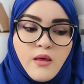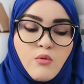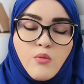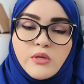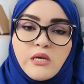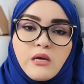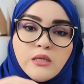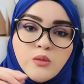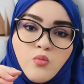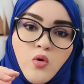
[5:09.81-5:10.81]
Then we would take
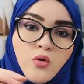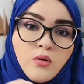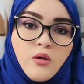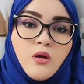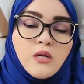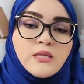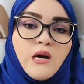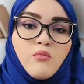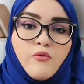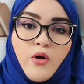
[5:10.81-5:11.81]
a small
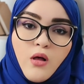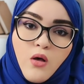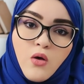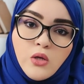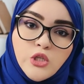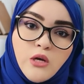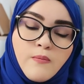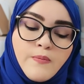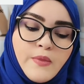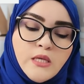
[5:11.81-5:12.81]
dab of alcohol
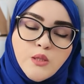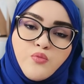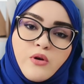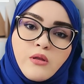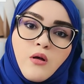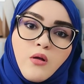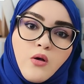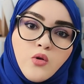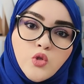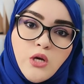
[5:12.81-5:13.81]
gel, spread the
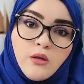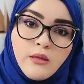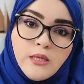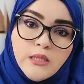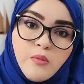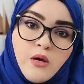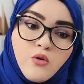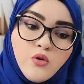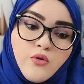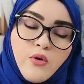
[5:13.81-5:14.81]
alcohol gel in this
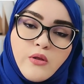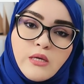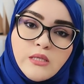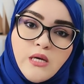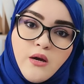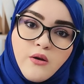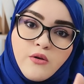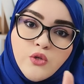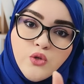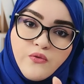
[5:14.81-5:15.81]
manner throughout the
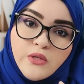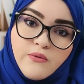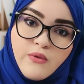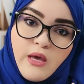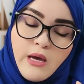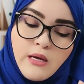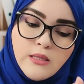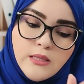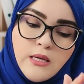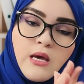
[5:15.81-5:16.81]
entire surface of the
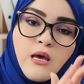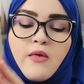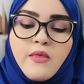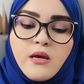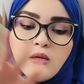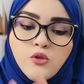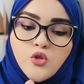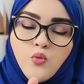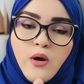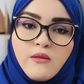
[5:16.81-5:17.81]
hand, and then
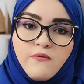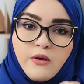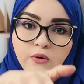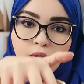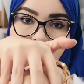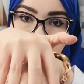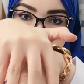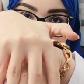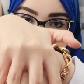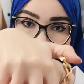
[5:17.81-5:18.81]
intertwine the fingers in
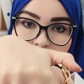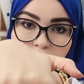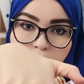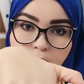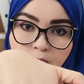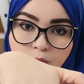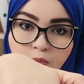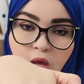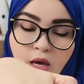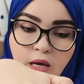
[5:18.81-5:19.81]
this manner,
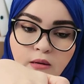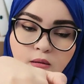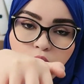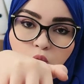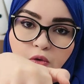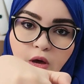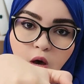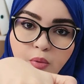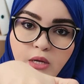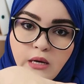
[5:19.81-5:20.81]
again moving
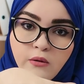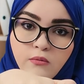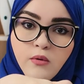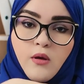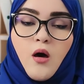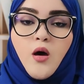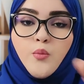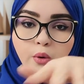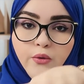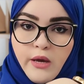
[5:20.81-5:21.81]
up and down
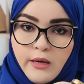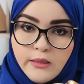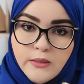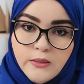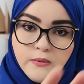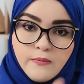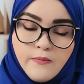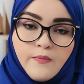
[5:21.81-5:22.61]
on both hands.